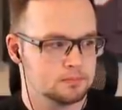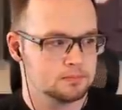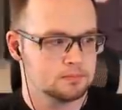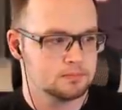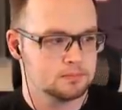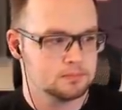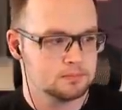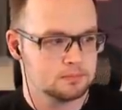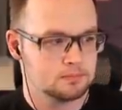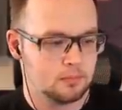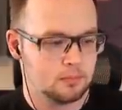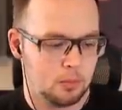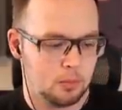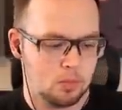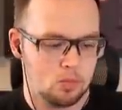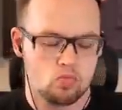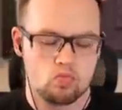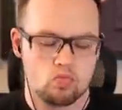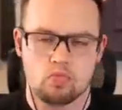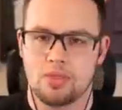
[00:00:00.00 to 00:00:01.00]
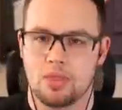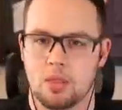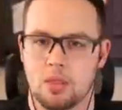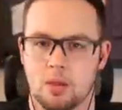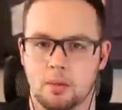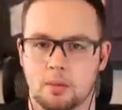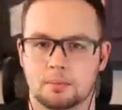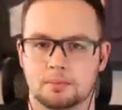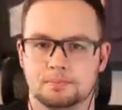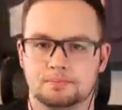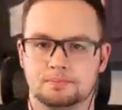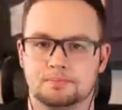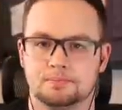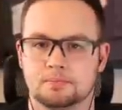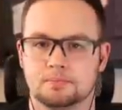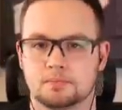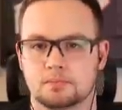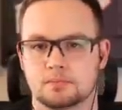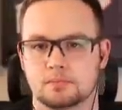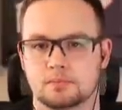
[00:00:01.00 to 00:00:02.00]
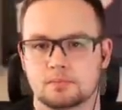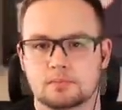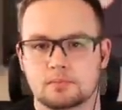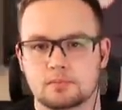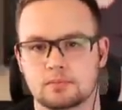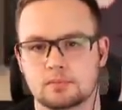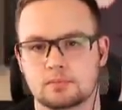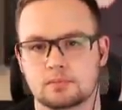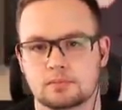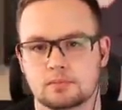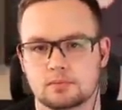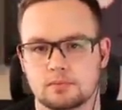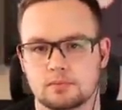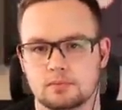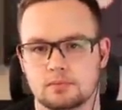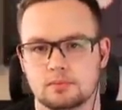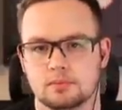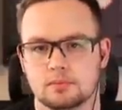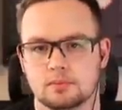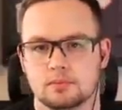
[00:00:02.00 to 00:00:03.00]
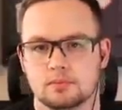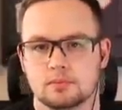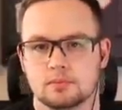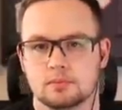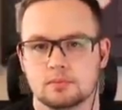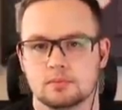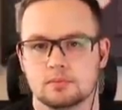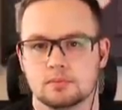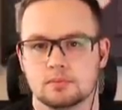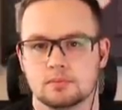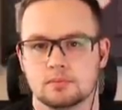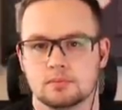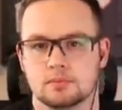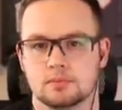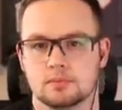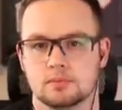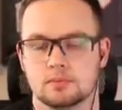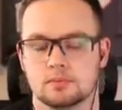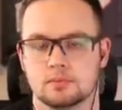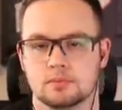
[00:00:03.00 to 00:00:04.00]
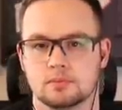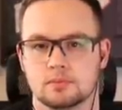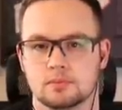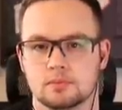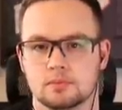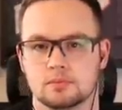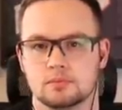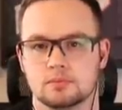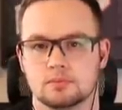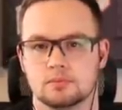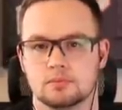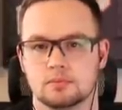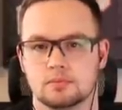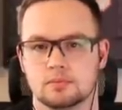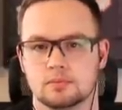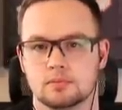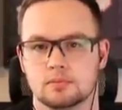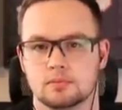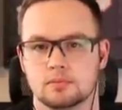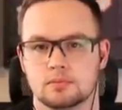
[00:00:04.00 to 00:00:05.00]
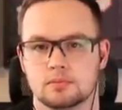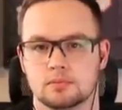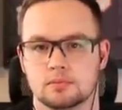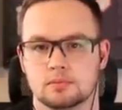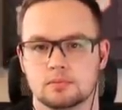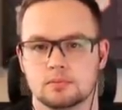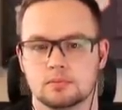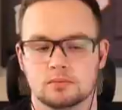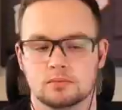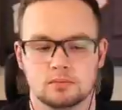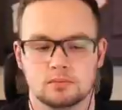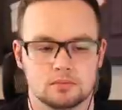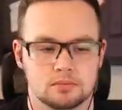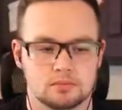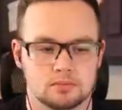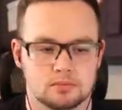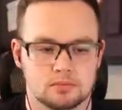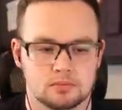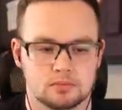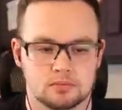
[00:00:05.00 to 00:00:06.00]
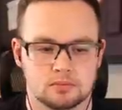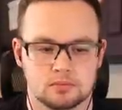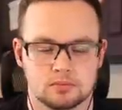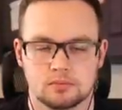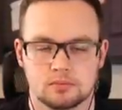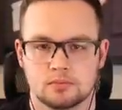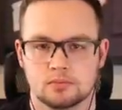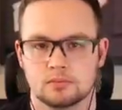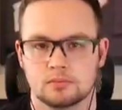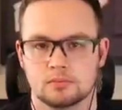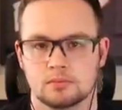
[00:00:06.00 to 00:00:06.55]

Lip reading: [no speech]